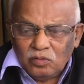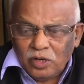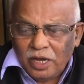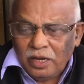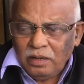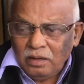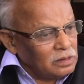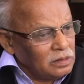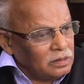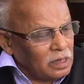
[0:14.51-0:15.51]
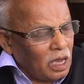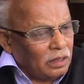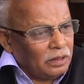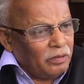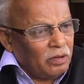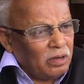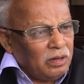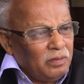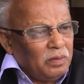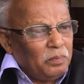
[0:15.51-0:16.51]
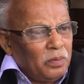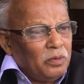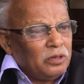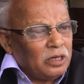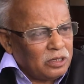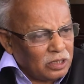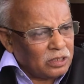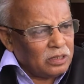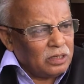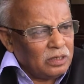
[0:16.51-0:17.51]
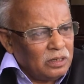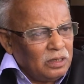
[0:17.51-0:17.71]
Jane. Yeah, they were not even Pomojatists.